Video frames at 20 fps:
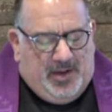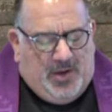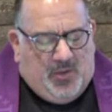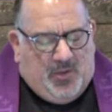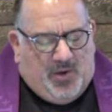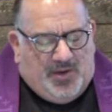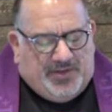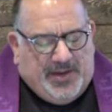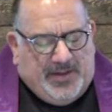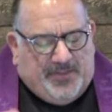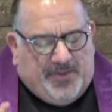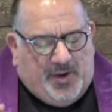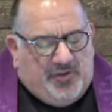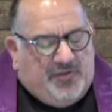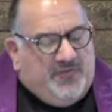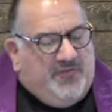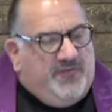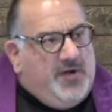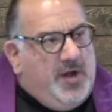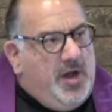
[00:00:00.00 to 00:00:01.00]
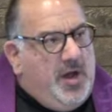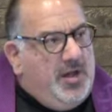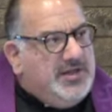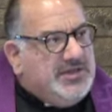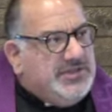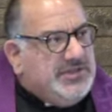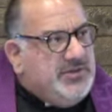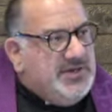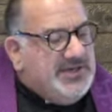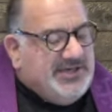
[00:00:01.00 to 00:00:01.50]
Won't they both fall
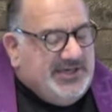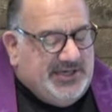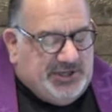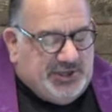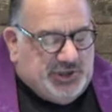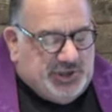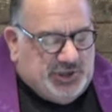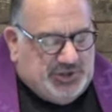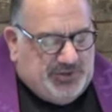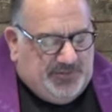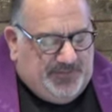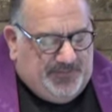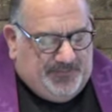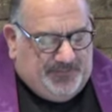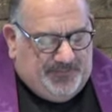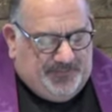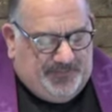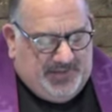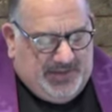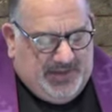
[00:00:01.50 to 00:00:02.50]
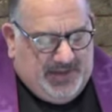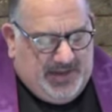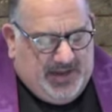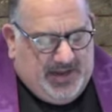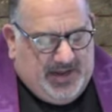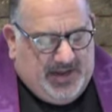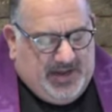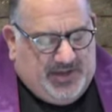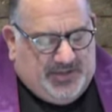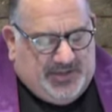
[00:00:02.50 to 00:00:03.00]
into a ditch?
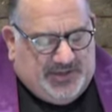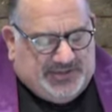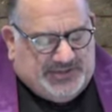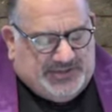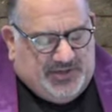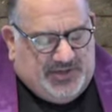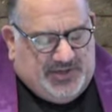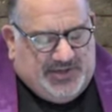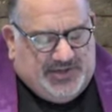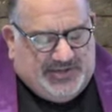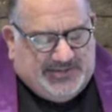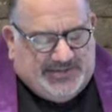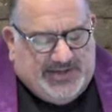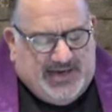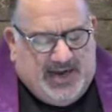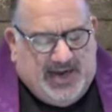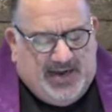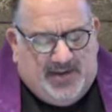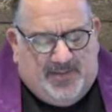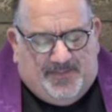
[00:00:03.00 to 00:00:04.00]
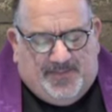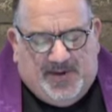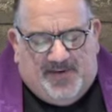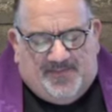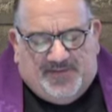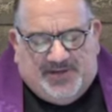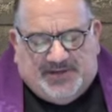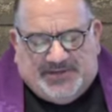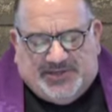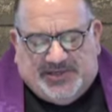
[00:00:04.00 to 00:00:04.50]
The student is not
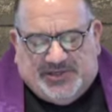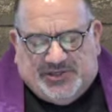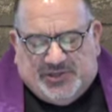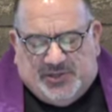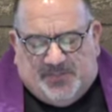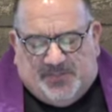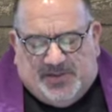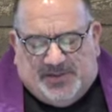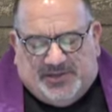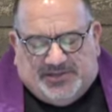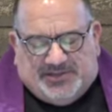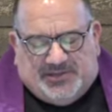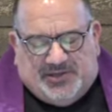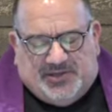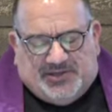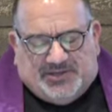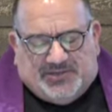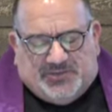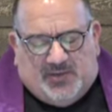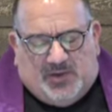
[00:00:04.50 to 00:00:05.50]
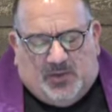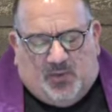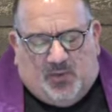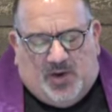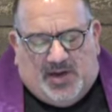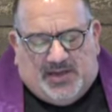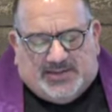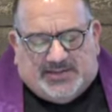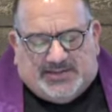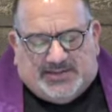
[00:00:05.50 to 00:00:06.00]
above the teacher, but the students will,
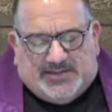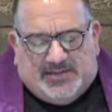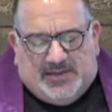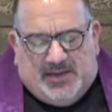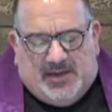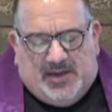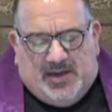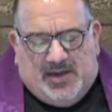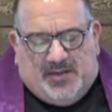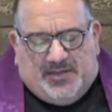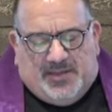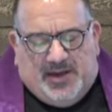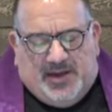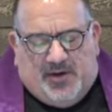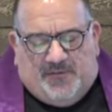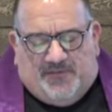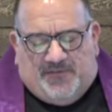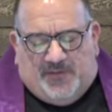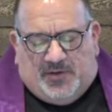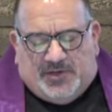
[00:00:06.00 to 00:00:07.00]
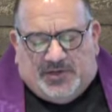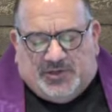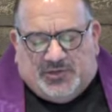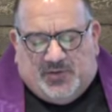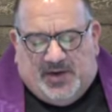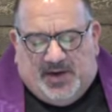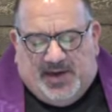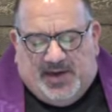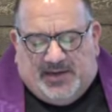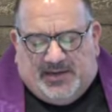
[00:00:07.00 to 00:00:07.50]
once they are fully
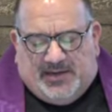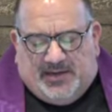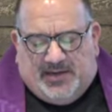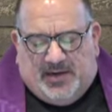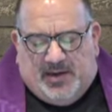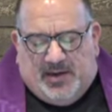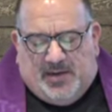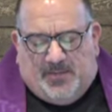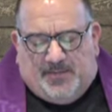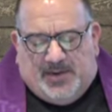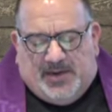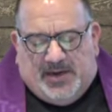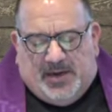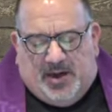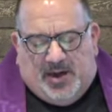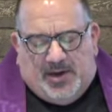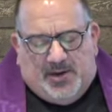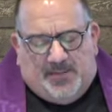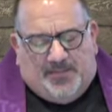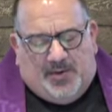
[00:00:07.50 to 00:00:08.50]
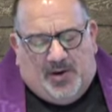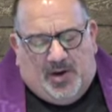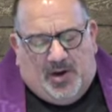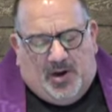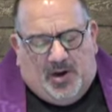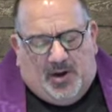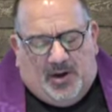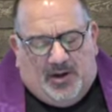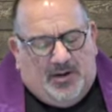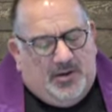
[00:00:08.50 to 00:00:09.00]
trained, be on a
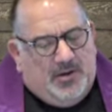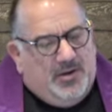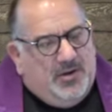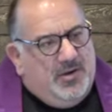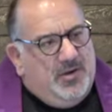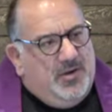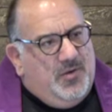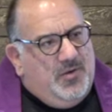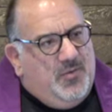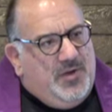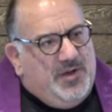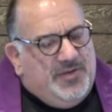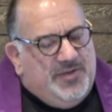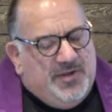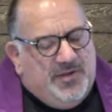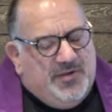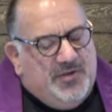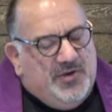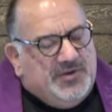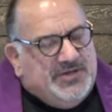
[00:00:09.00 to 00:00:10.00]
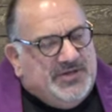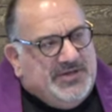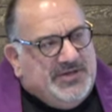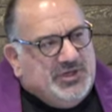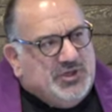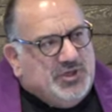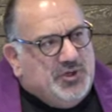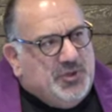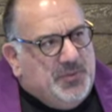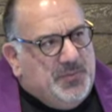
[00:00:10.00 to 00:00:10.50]
par with their
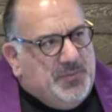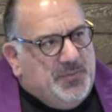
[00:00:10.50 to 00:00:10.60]
teacher.